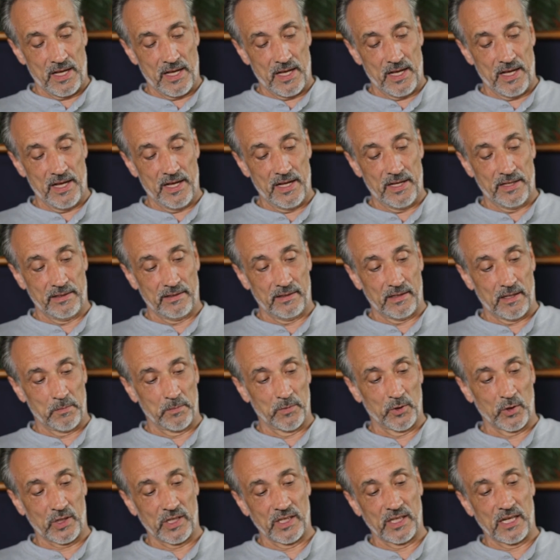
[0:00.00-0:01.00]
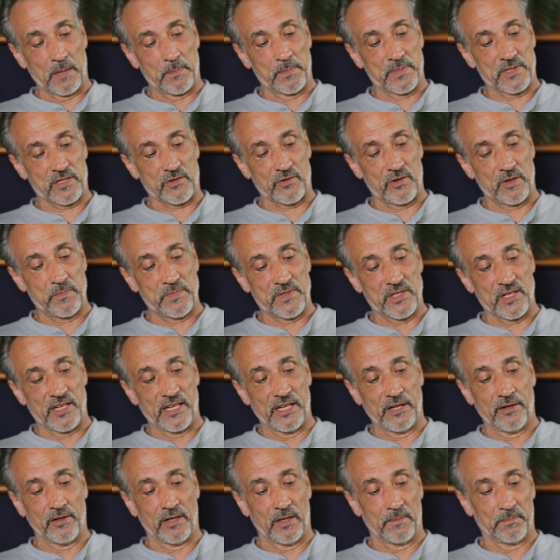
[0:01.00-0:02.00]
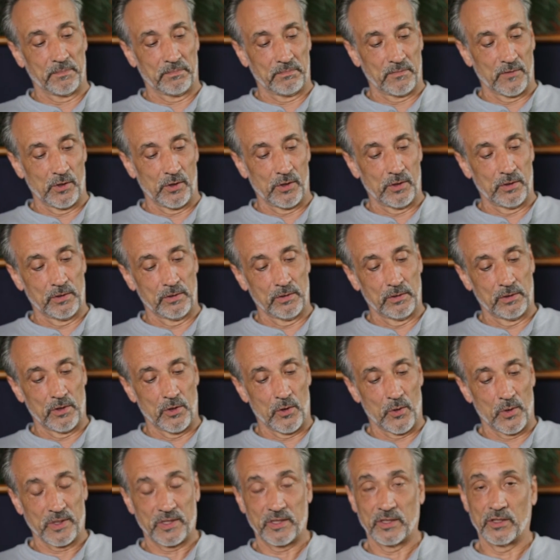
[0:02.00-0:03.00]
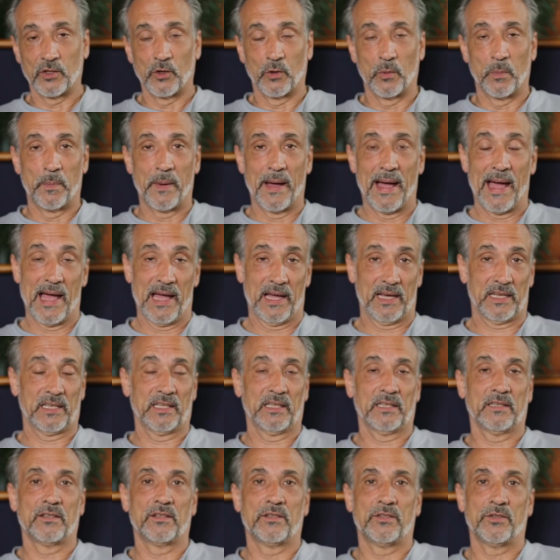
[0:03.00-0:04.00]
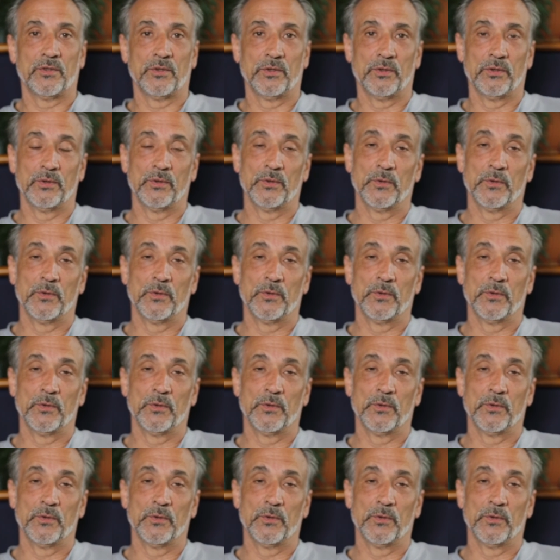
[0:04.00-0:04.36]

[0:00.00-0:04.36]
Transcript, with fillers: And I'm looking up a scripture here. I'm going to go back to